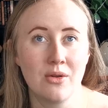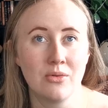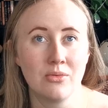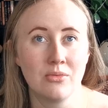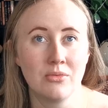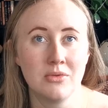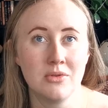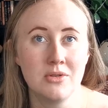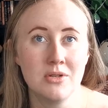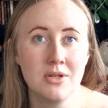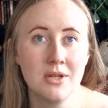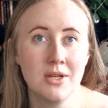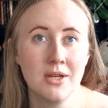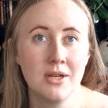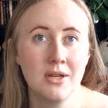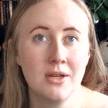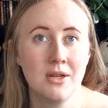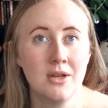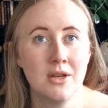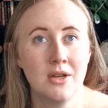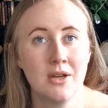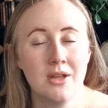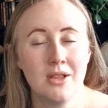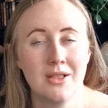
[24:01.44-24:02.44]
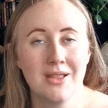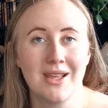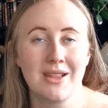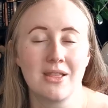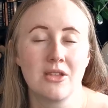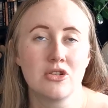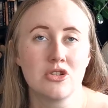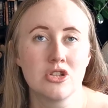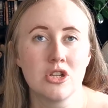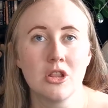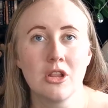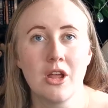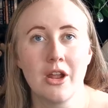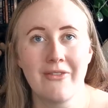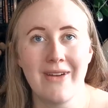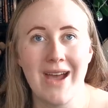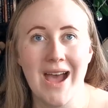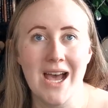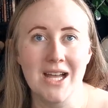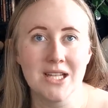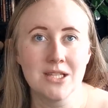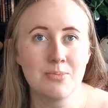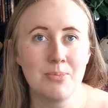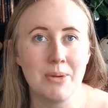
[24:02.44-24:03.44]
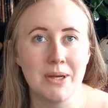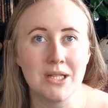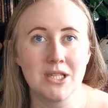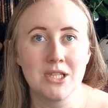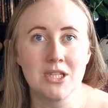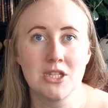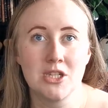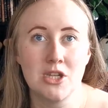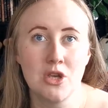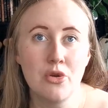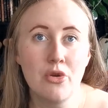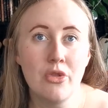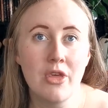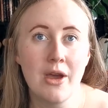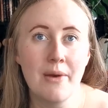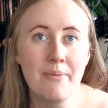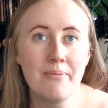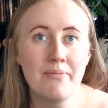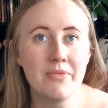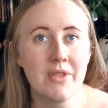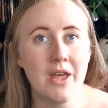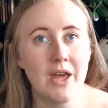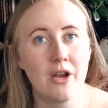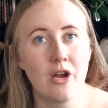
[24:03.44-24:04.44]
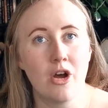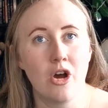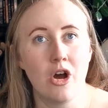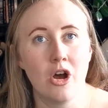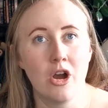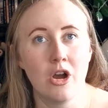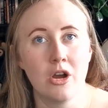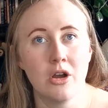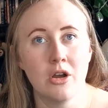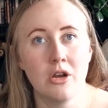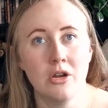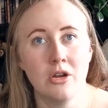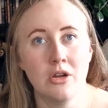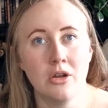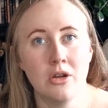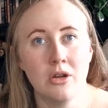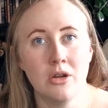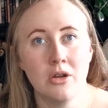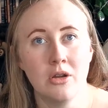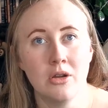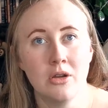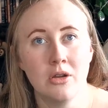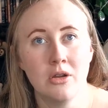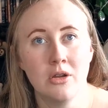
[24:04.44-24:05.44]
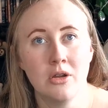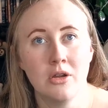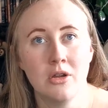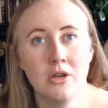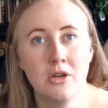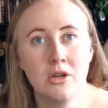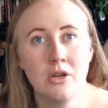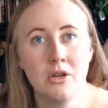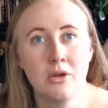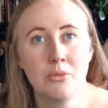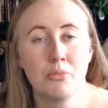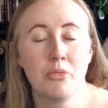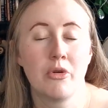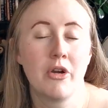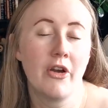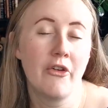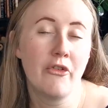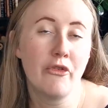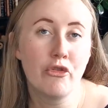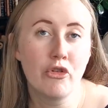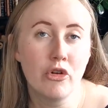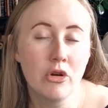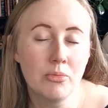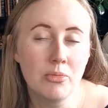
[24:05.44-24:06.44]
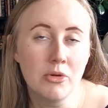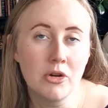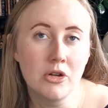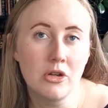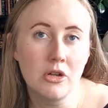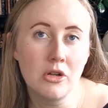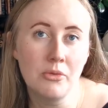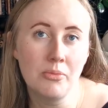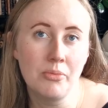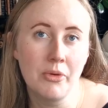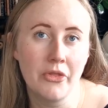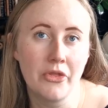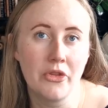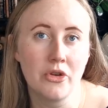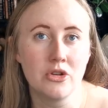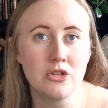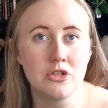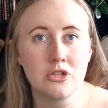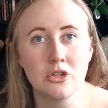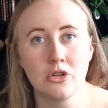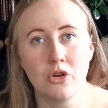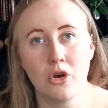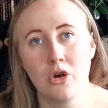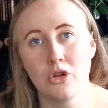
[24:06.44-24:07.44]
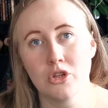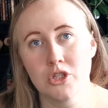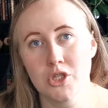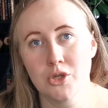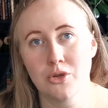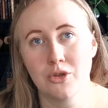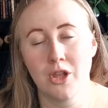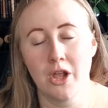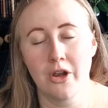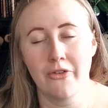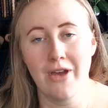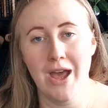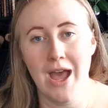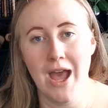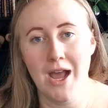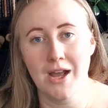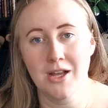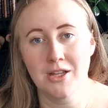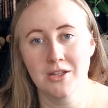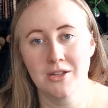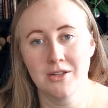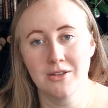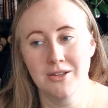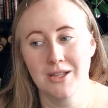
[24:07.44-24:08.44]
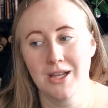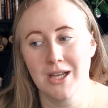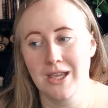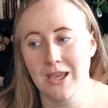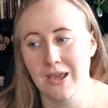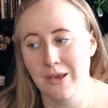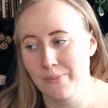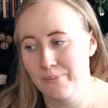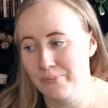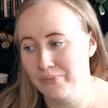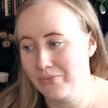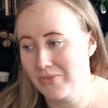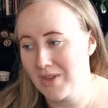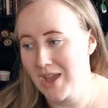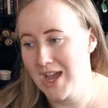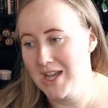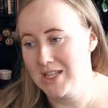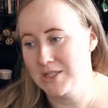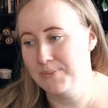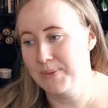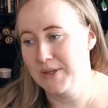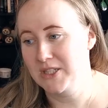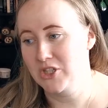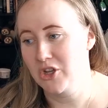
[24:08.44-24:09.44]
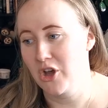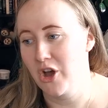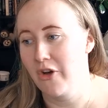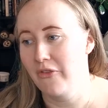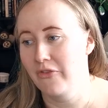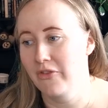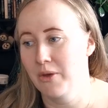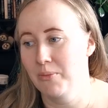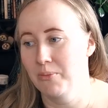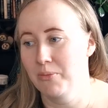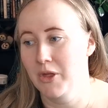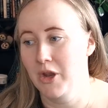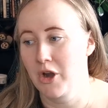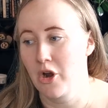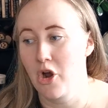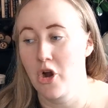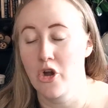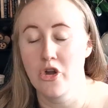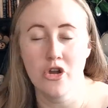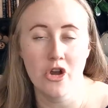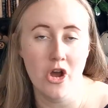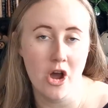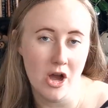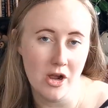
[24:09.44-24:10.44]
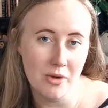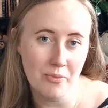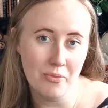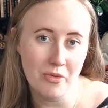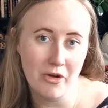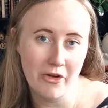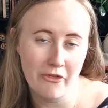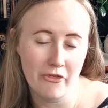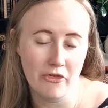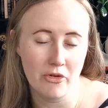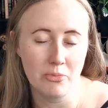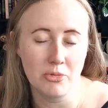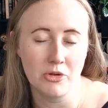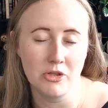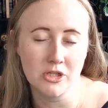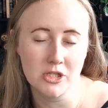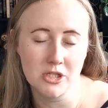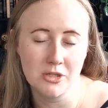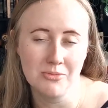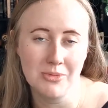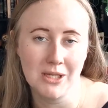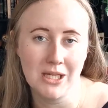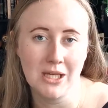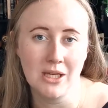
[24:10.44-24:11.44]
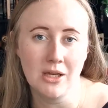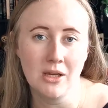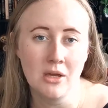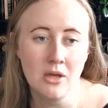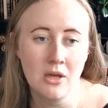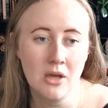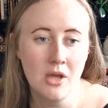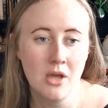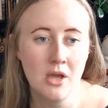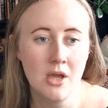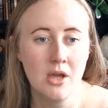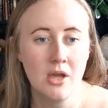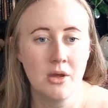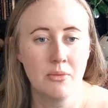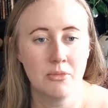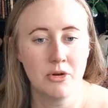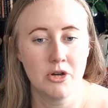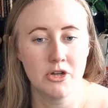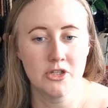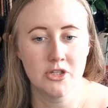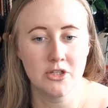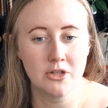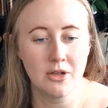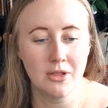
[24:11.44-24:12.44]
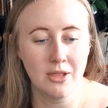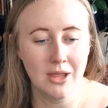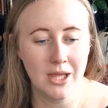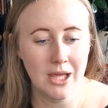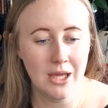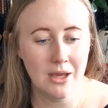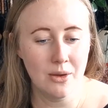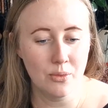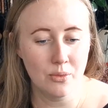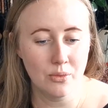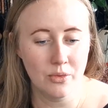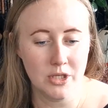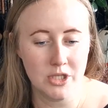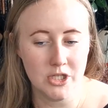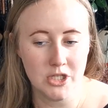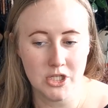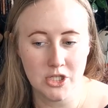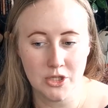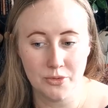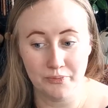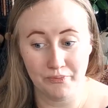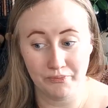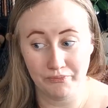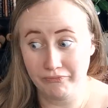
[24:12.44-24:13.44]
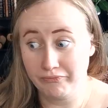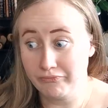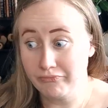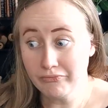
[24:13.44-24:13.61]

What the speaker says: don't, like, there's a lot of aspects to them that are preferable, but there's also a lot of aspects of them that are not preferable to me personally, which,